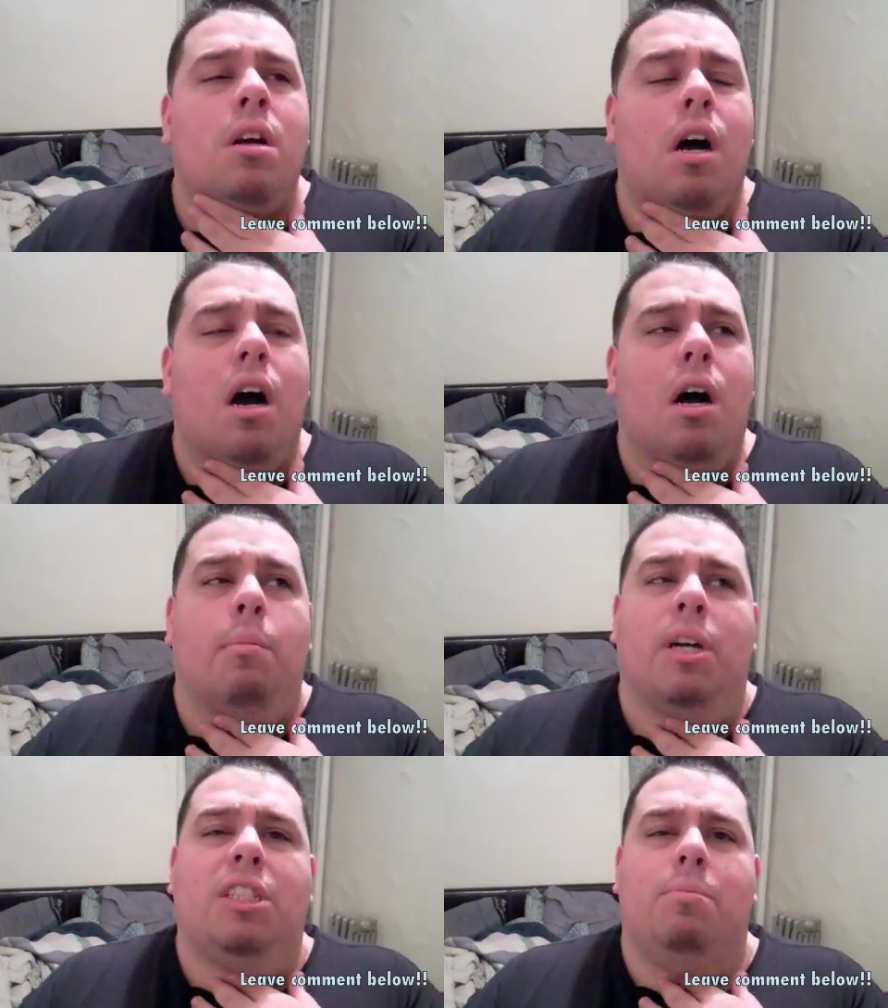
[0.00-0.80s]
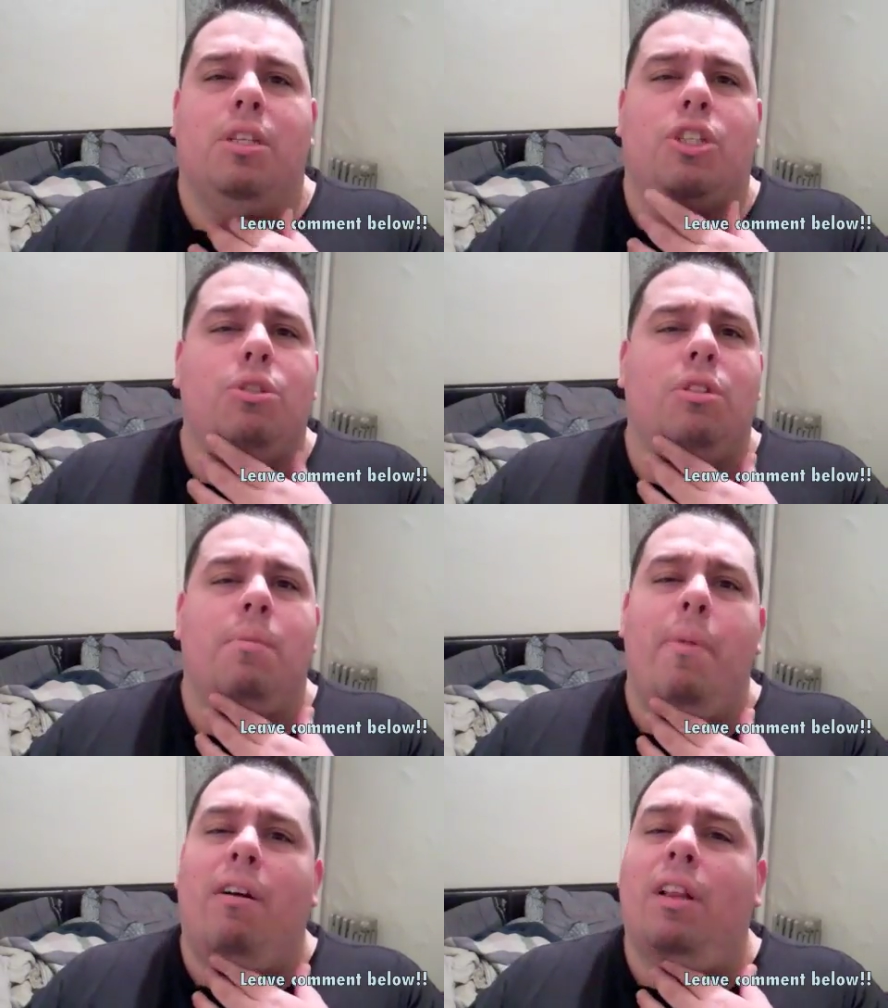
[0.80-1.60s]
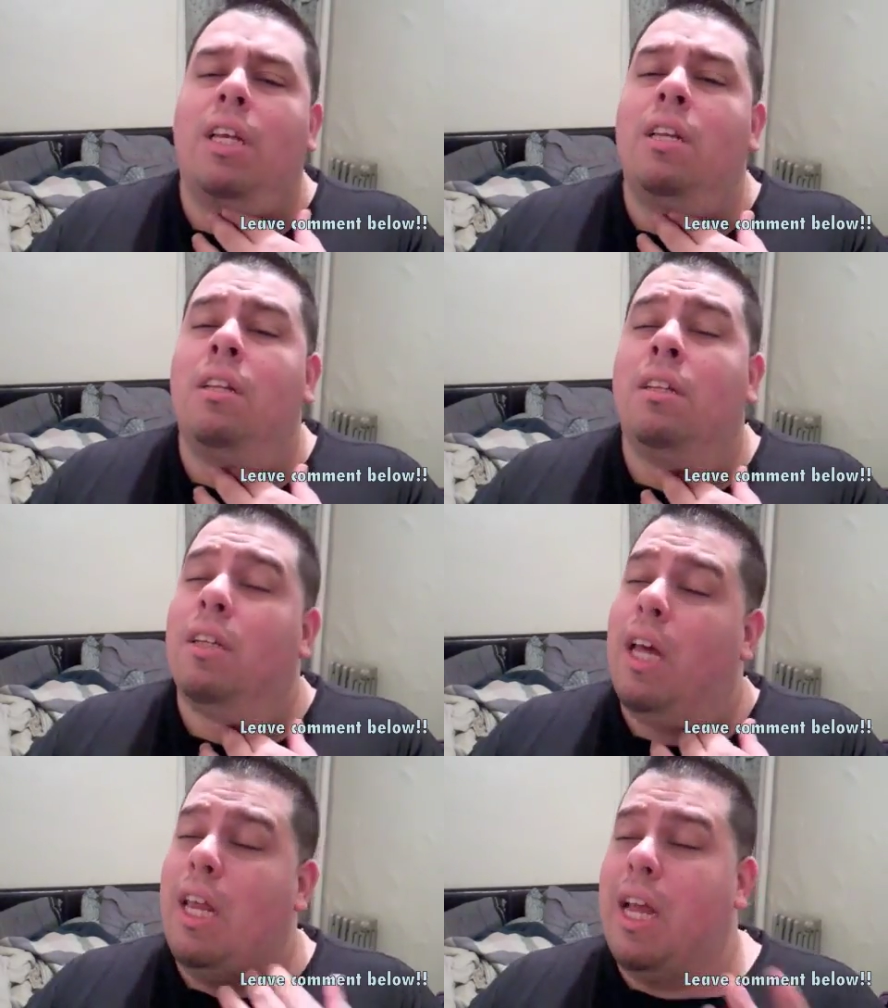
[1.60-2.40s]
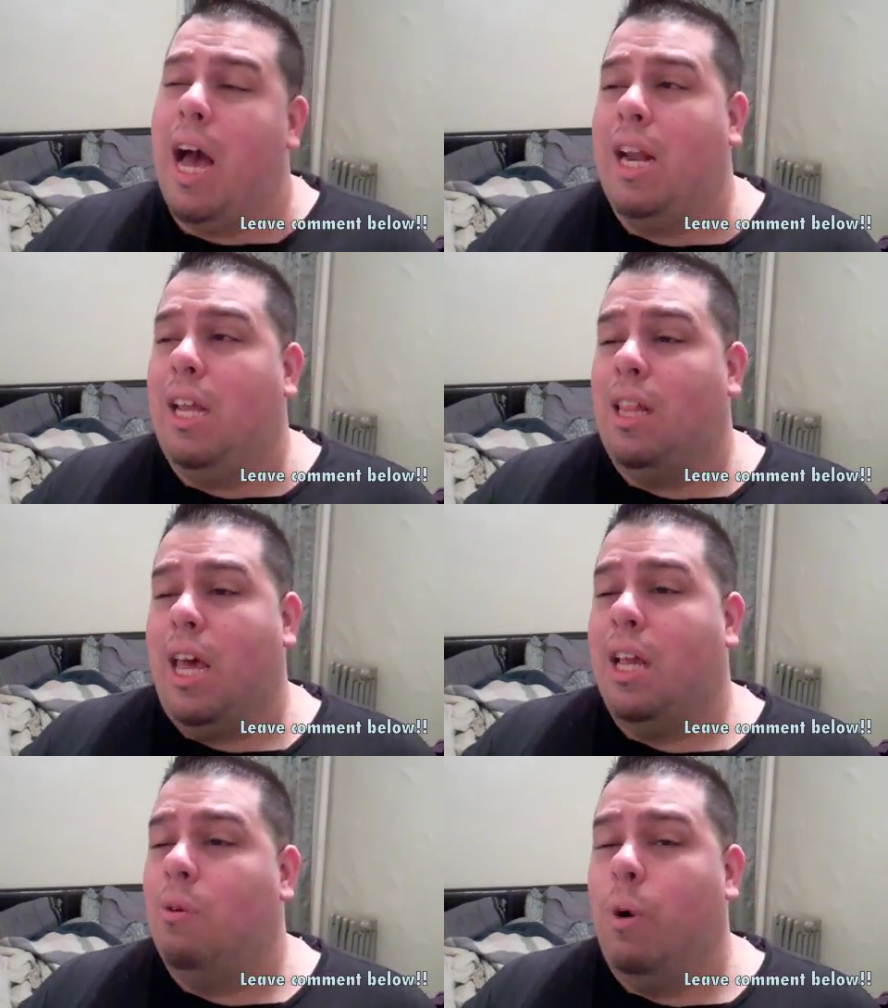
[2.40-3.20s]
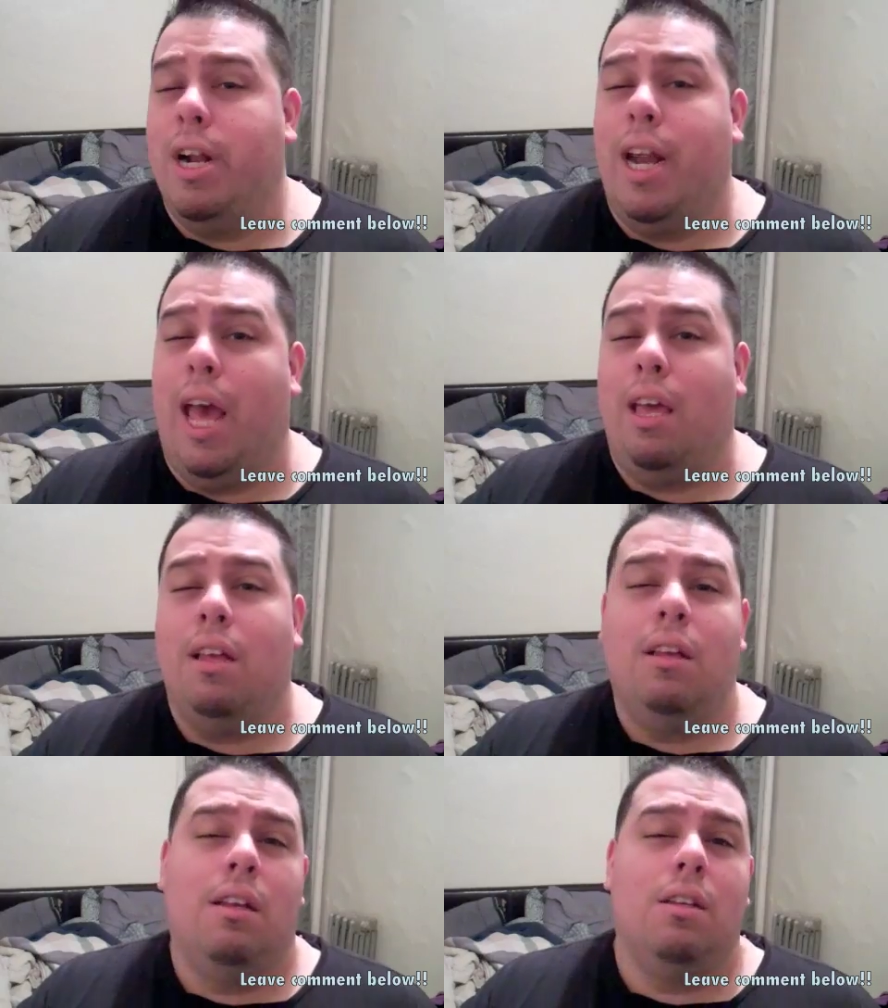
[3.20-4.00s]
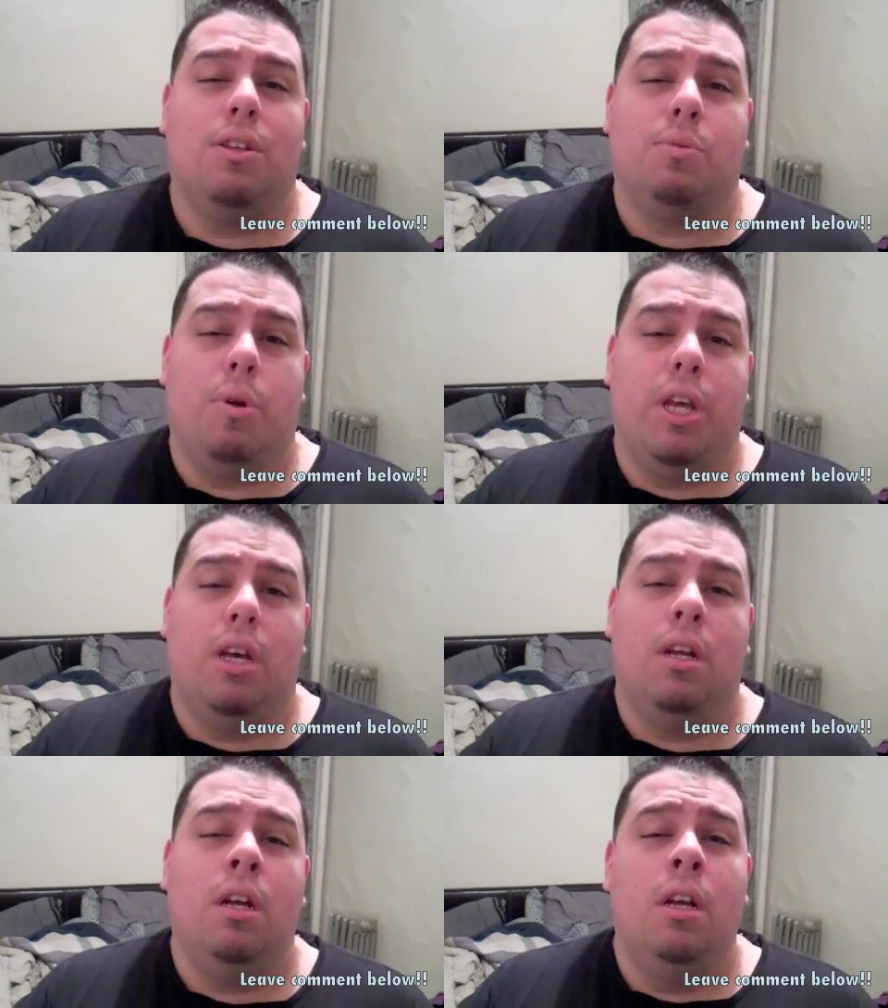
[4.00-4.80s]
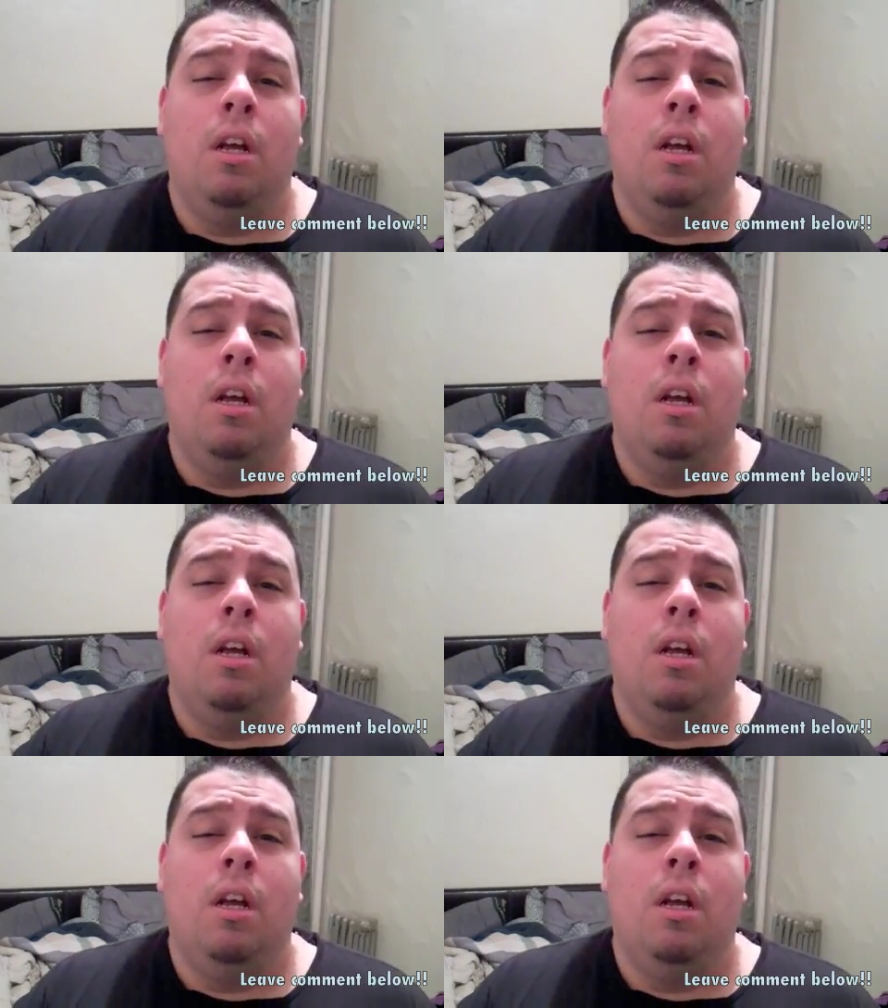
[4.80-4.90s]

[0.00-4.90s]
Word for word: Um, I shipped a shoe to Maryland, and he got it in like one day, so it's pretty good.